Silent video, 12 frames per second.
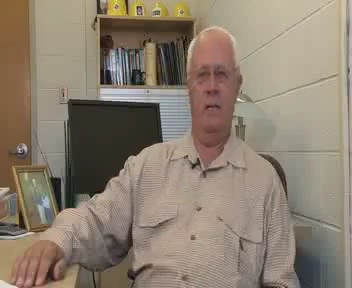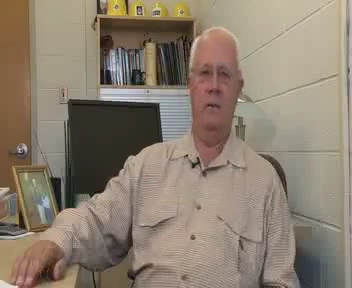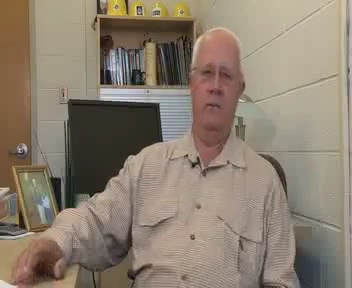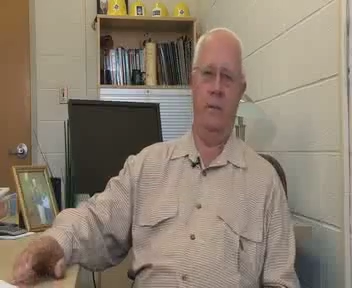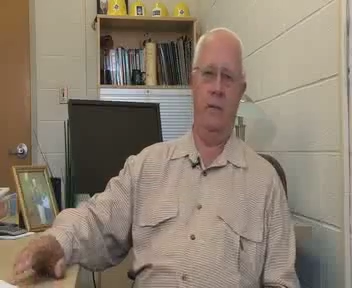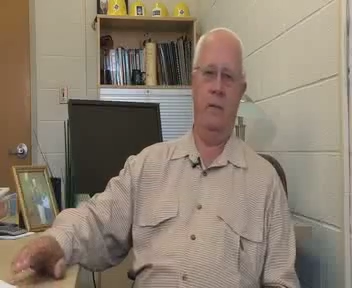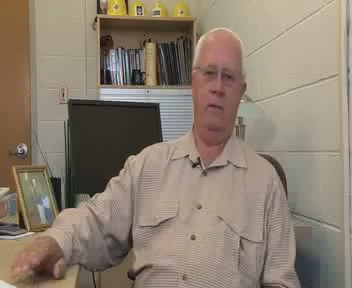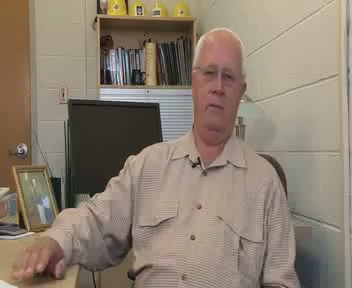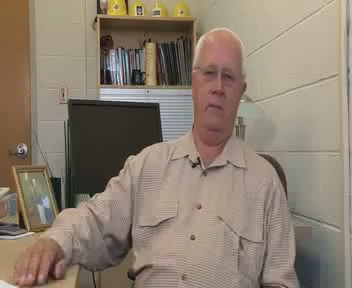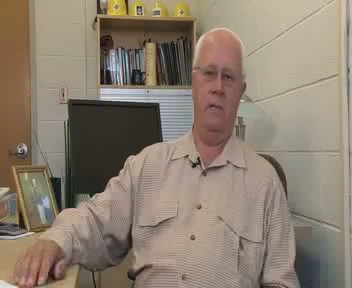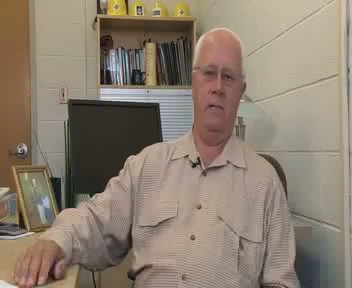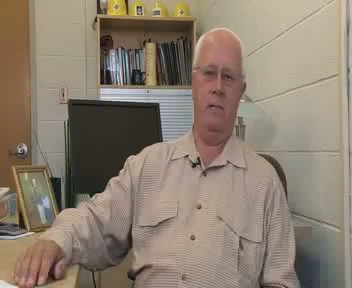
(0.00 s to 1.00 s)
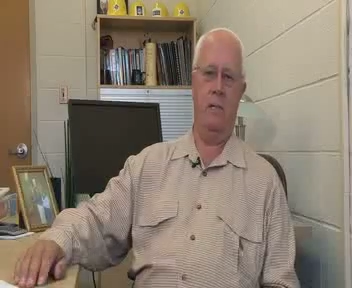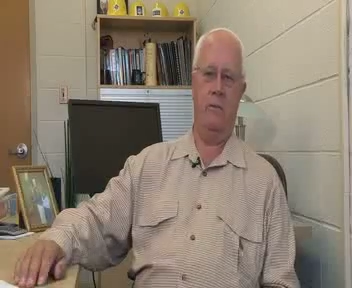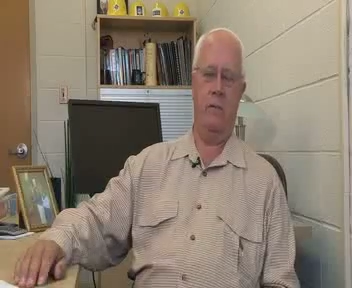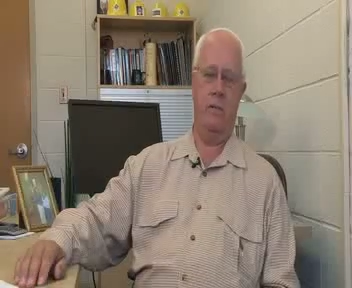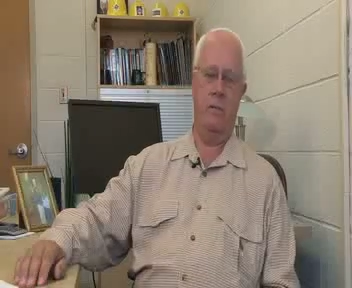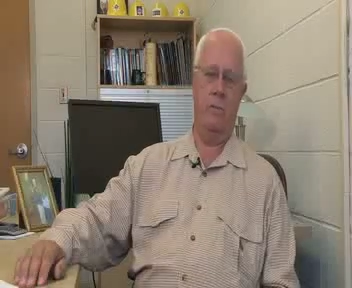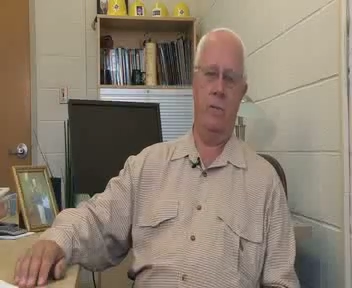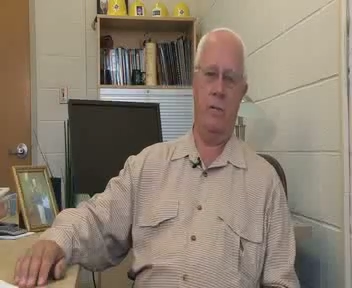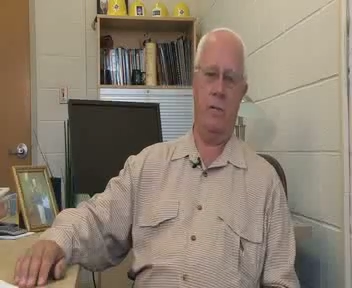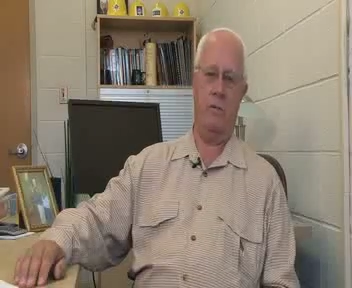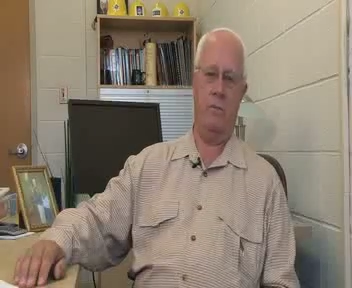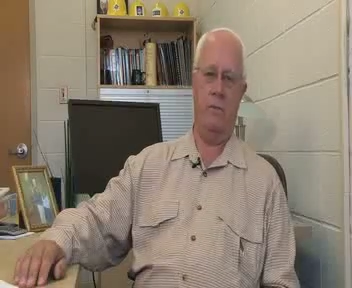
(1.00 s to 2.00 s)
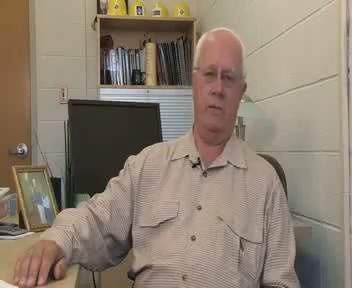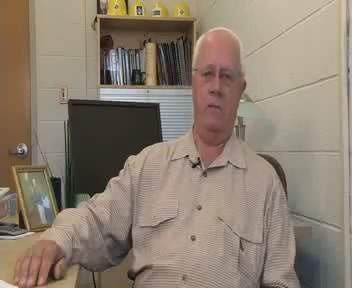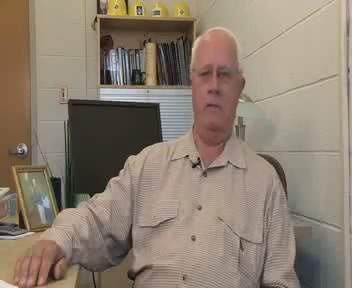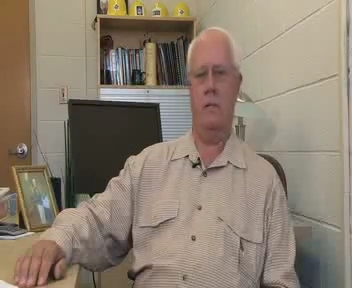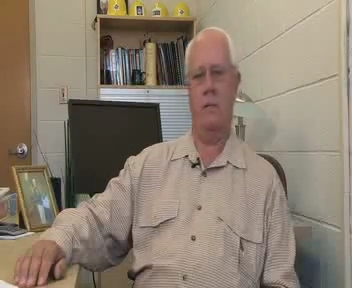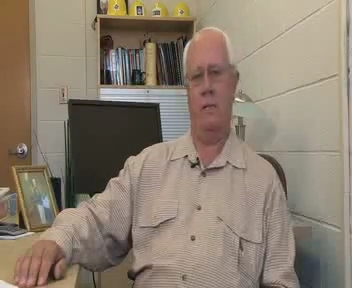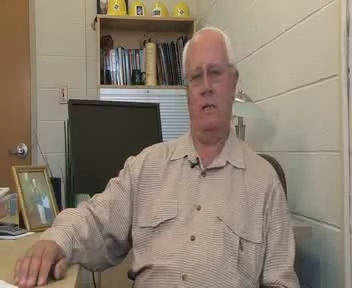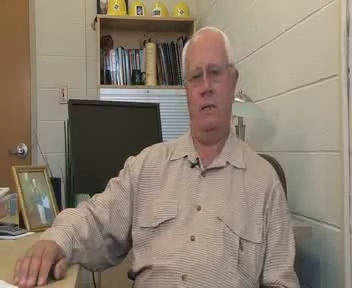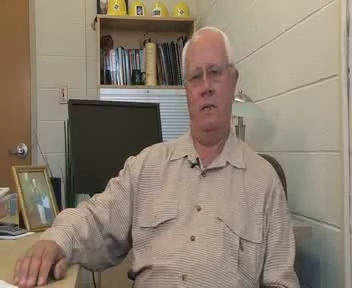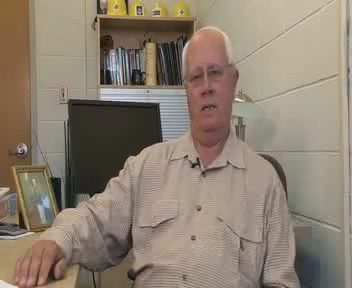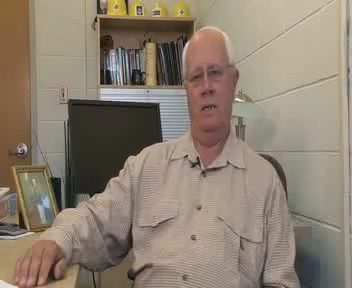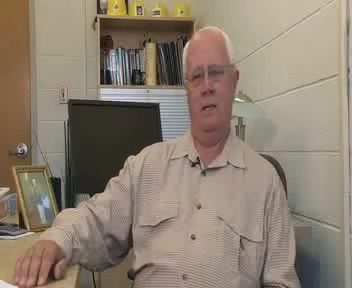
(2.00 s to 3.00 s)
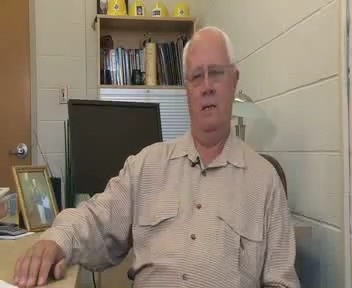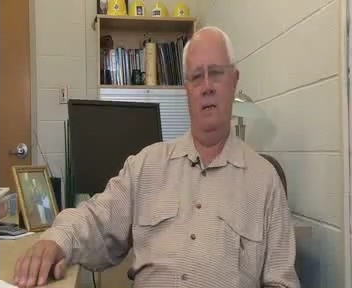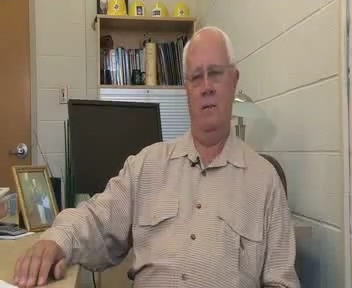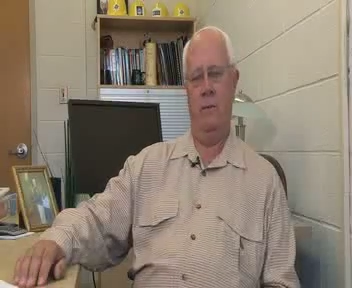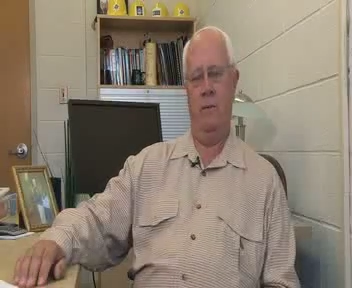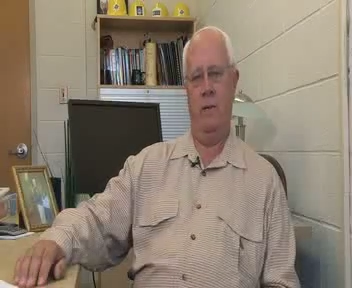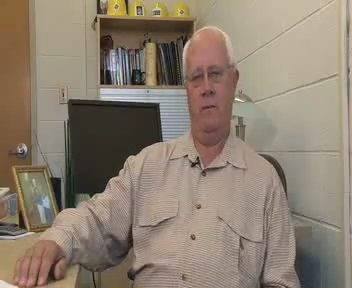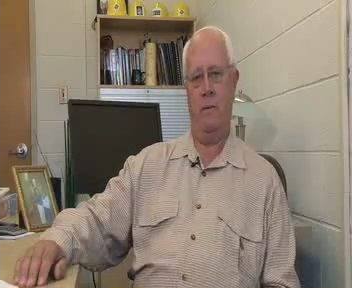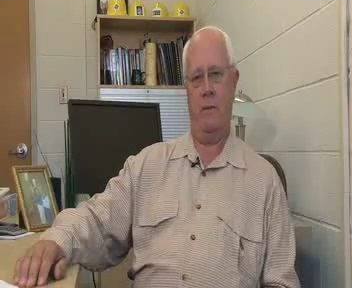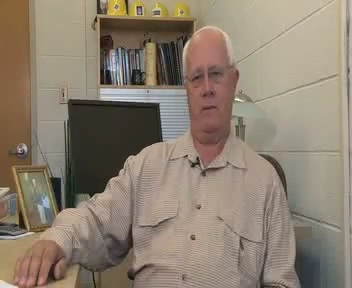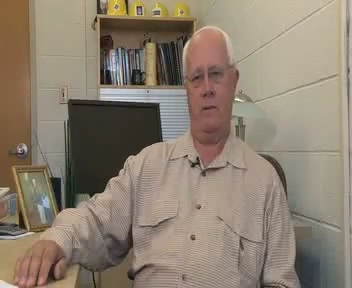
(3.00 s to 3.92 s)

One of the other advantages, which is a business one, is that if you have a